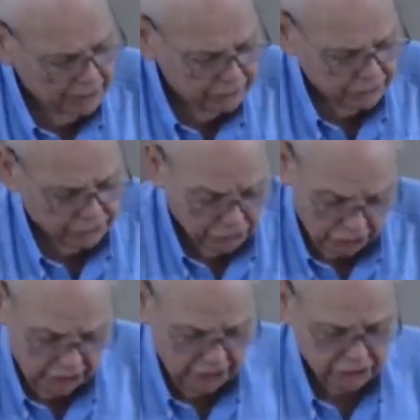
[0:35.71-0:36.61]
to
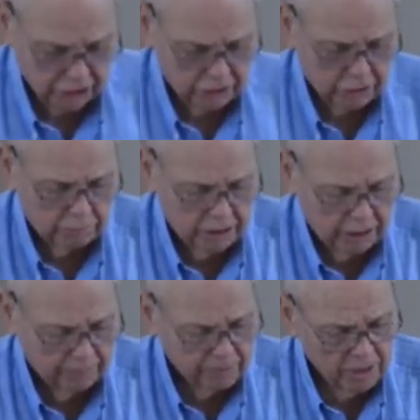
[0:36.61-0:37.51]
teach and to
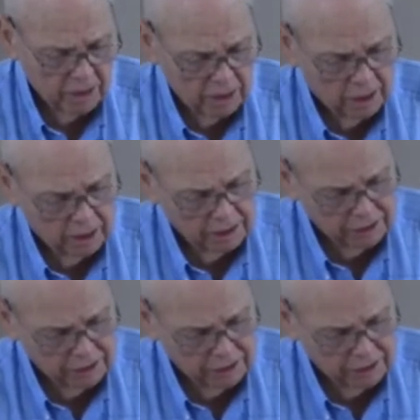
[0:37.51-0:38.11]
be uh,